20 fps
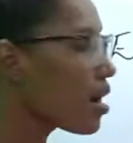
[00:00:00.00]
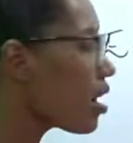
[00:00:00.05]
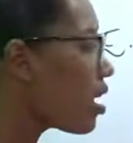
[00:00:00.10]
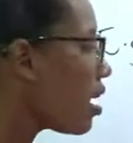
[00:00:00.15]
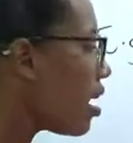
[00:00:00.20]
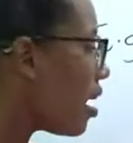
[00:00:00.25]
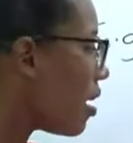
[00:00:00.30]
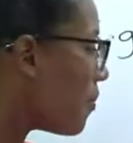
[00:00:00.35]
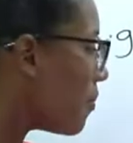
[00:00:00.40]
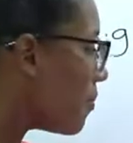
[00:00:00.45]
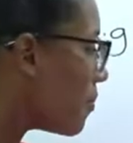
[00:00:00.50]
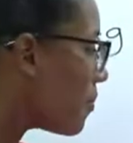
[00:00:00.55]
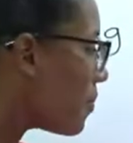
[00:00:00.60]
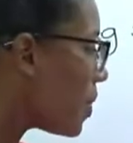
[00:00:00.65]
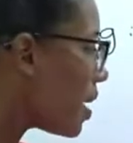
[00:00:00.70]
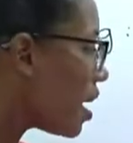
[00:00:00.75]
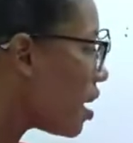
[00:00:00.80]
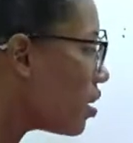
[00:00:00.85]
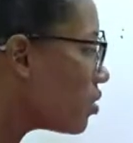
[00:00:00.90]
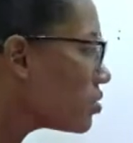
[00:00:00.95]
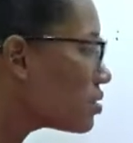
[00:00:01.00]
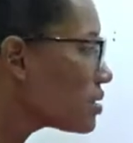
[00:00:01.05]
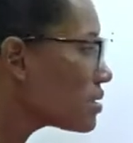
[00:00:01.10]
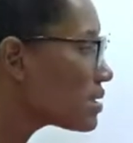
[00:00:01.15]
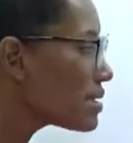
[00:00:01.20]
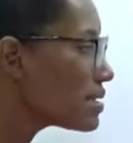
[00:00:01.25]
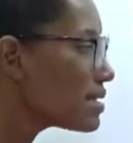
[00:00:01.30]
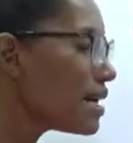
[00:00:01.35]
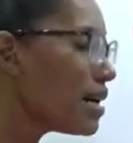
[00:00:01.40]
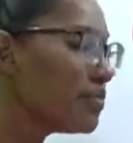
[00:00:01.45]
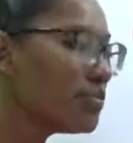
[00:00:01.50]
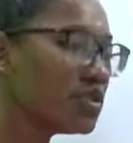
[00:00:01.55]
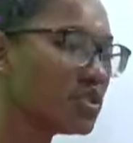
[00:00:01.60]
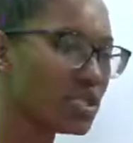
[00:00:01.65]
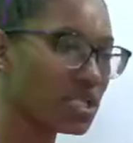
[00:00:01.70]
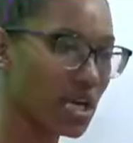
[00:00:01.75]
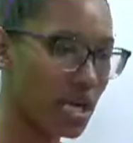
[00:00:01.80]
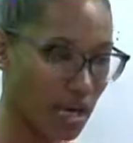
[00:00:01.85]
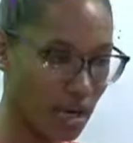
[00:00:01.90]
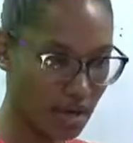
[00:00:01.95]
compound
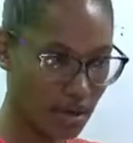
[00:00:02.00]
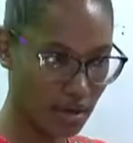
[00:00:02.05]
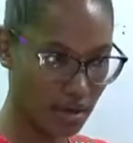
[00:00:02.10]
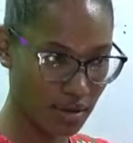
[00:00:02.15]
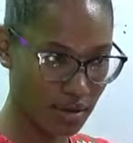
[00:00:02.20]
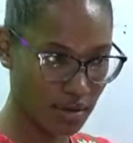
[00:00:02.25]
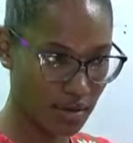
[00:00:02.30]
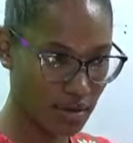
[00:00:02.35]
subject,